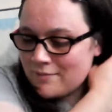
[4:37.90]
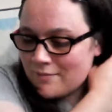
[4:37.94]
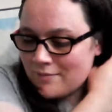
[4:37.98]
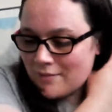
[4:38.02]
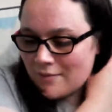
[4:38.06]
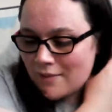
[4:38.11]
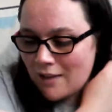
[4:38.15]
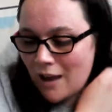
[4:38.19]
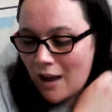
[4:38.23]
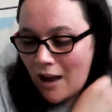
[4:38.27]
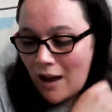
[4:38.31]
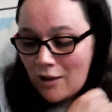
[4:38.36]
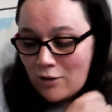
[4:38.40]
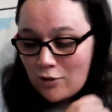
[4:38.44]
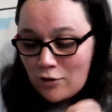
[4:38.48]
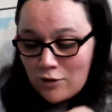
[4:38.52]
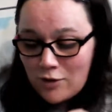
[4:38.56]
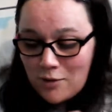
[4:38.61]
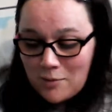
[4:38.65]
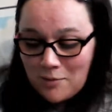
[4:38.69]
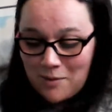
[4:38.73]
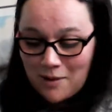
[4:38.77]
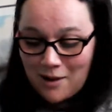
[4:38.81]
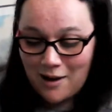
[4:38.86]
Another
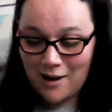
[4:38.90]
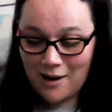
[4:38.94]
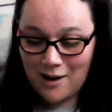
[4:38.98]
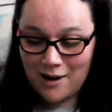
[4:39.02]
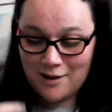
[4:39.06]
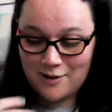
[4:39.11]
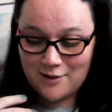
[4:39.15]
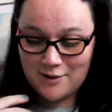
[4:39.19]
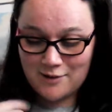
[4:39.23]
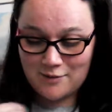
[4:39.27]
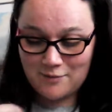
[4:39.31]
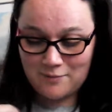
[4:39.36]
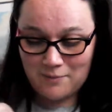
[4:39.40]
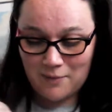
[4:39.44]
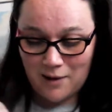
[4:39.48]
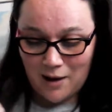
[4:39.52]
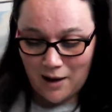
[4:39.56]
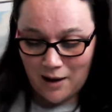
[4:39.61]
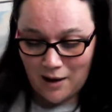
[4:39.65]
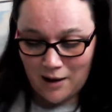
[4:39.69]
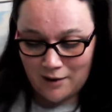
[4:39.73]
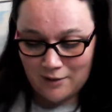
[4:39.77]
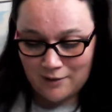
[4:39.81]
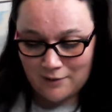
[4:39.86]
pet hate of
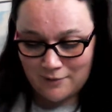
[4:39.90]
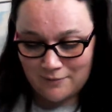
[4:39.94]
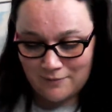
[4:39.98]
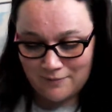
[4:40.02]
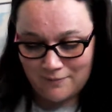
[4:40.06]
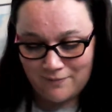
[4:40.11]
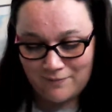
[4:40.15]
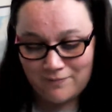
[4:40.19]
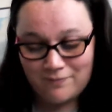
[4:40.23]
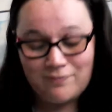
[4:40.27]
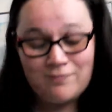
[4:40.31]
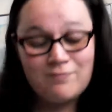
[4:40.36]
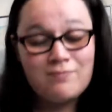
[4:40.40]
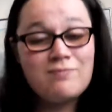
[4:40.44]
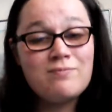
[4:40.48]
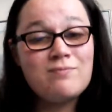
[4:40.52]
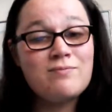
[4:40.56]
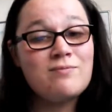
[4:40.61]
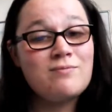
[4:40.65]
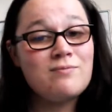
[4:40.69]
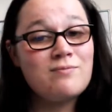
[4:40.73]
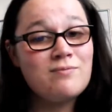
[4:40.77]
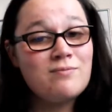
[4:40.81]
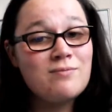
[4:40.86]
mine.
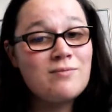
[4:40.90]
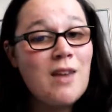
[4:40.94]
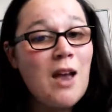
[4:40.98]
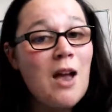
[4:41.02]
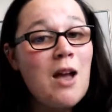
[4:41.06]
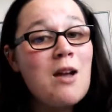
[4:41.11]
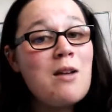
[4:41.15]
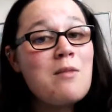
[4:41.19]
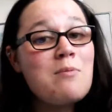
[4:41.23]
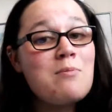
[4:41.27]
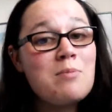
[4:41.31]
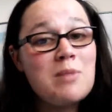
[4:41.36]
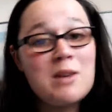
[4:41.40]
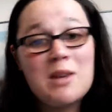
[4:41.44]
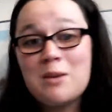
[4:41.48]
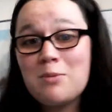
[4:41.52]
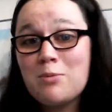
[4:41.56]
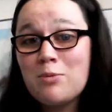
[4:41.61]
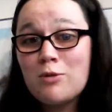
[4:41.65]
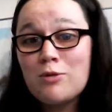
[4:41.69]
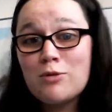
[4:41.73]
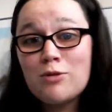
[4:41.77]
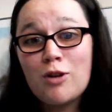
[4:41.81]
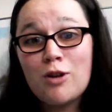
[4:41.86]
People
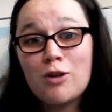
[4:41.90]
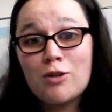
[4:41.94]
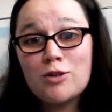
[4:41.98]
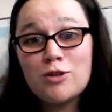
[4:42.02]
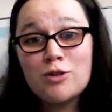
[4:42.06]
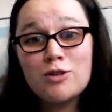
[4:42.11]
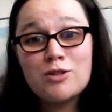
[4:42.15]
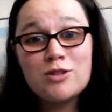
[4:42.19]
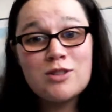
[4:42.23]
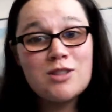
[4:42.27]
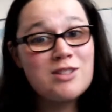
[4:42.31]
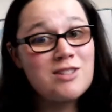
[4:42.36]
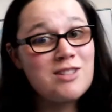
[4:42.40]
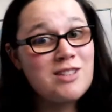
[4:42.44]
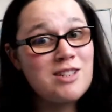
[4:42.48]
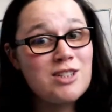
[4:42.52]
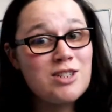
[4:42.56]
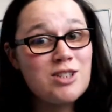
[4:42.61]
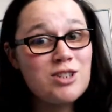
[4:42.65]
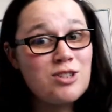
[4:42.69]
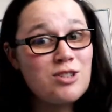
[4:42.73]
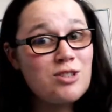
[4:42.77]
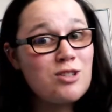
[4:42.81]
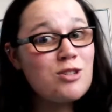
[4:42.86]
not using
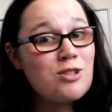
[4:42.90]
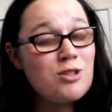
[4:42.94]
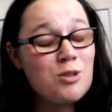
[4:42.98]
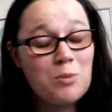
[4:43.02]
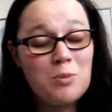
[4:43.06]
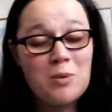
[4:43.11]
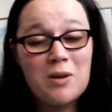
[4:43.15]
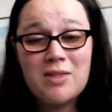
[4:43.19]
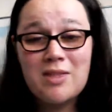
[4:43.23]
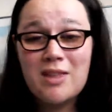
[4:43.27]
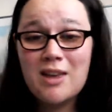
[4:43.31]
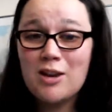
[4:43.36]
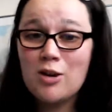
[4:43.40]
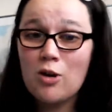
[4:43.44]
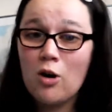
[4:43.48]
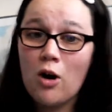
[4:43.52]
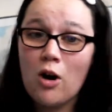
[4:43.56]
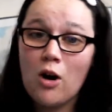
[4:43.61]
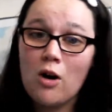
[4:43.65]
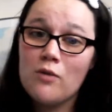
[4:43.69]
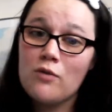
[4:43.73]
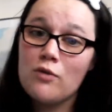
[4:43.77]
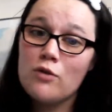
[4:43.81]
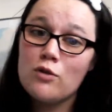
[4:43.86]
tissues when they cough
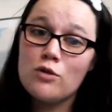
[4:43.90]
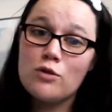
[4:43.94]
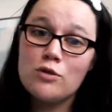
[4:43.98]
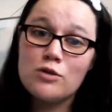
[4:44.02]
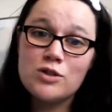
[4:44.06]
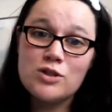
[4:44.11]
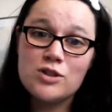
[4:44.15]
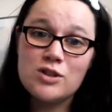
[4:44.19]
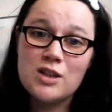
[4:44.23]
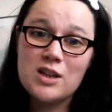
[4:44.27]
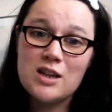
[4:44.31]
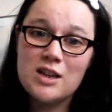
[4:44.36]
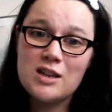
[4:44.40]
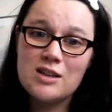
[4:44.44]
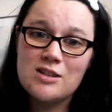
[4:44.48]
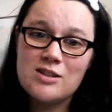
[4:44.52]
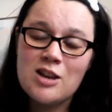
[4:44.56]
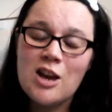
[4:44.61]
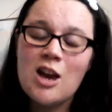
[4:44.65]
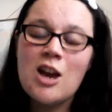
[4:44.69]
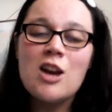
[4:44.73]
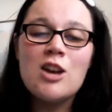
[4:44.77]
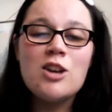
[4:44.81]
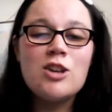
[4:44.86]
or sneeze.
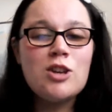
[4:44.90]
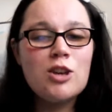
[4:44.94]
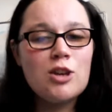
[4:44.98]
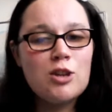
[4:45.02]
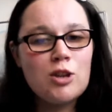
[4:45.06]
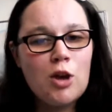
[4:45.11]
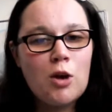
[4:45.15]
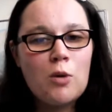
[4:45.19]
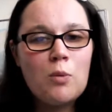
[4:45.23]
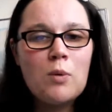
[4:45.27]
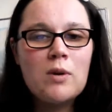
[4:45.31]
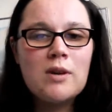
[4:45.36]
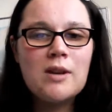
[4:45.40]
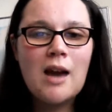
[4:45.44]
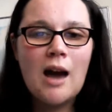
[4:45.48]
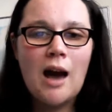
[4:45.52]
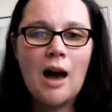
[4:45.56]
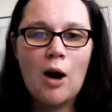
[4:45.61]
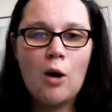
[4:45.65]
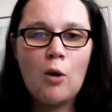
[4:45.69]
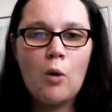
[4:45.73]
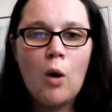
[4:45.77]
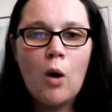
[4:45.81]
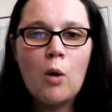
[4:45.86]
You know, when you're out
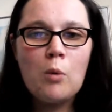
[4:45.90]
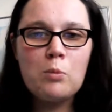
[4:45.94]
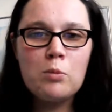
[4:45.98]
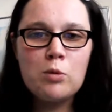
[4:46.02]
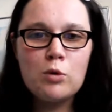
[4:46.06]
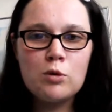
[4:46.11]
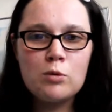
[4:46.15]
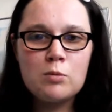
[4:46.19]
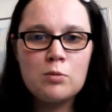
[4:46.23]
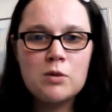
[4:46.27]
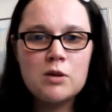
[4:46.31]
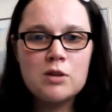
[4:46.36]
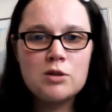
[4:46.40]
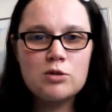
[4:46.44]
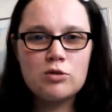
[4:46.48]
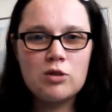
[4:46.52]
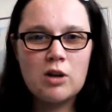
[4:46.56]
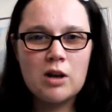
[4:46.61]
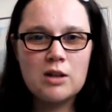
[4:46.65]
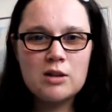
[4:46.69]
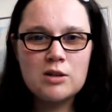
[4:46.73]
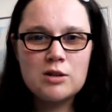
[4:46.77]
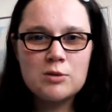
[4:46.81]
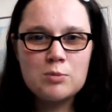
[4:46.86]
on public
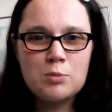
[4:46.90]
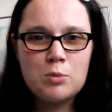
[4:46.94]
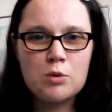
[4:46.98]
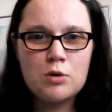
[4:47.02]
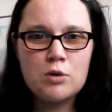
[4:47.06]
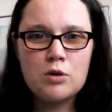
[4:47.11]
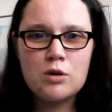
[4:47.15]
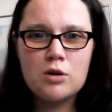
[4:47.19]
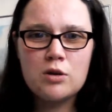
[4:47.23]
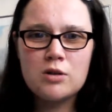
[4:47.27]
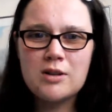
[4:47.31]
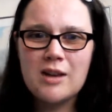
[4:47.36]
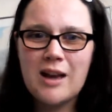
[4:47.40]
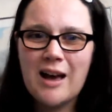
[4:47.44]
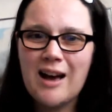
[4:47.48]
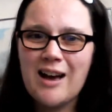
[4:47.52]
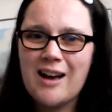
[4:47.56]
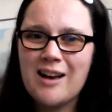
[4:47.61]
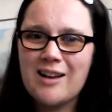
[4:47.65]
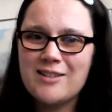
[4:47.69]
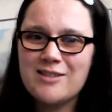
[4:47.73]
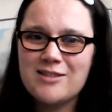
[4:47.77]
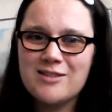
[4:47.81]
transport and